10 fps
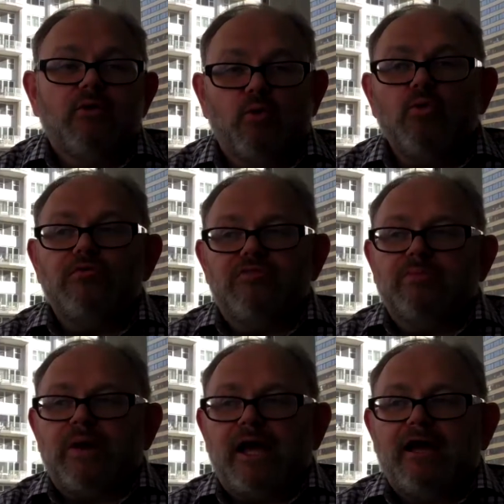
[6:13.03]
all of
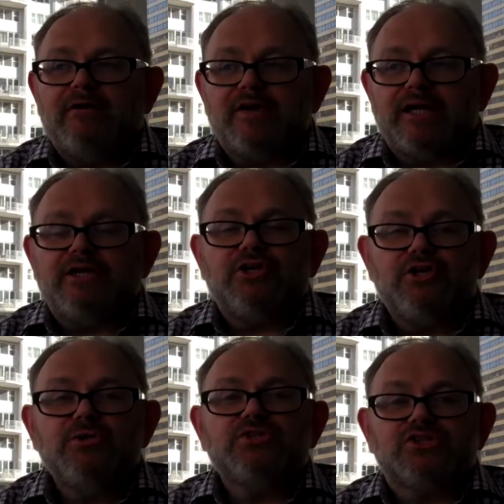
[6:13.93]
them have a
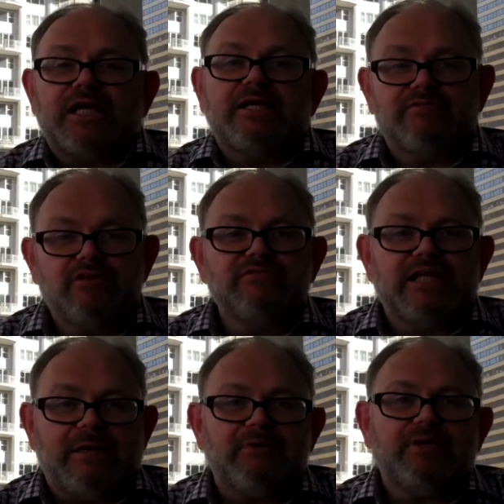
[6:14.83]
huge set of
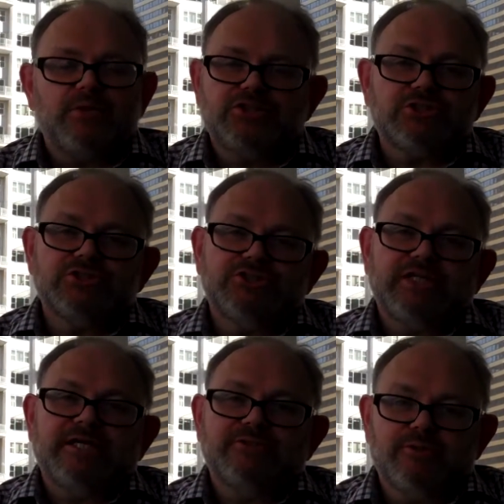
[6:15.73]
overlapping questions
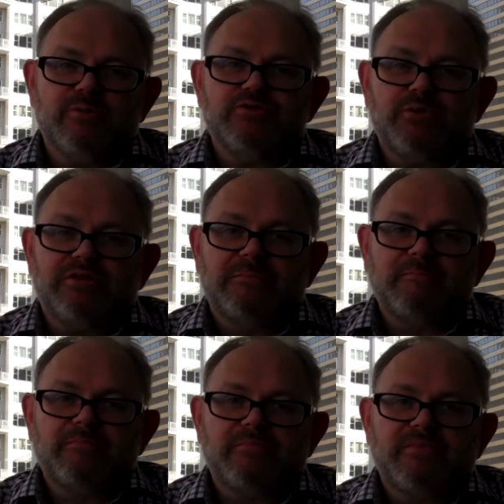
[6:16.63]
to get to grips with.
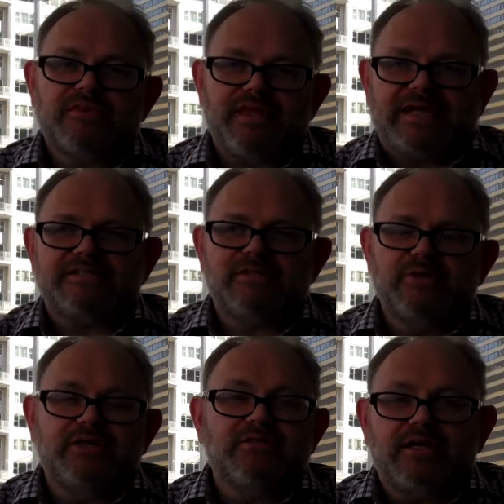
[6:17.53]
That's the
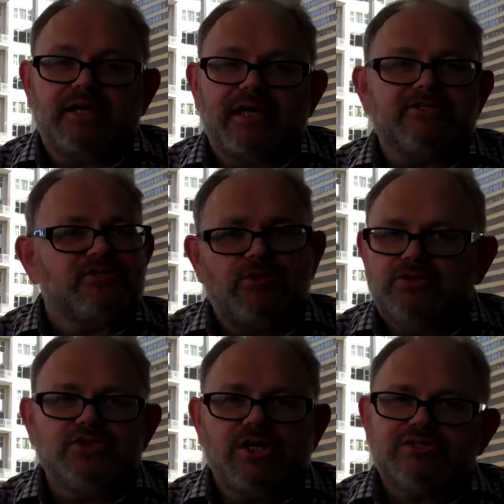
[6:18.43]
big thing. It's
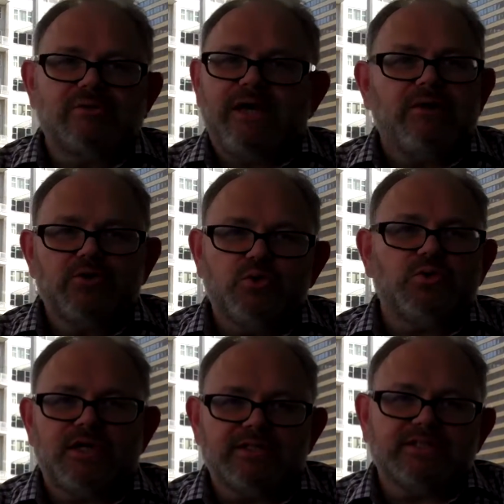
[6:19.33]
not just about
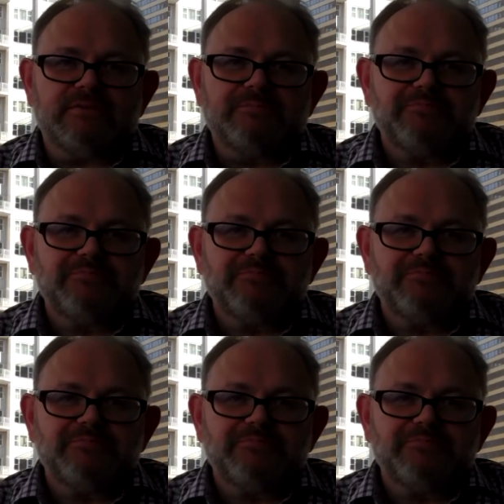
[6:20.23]
cord cutting.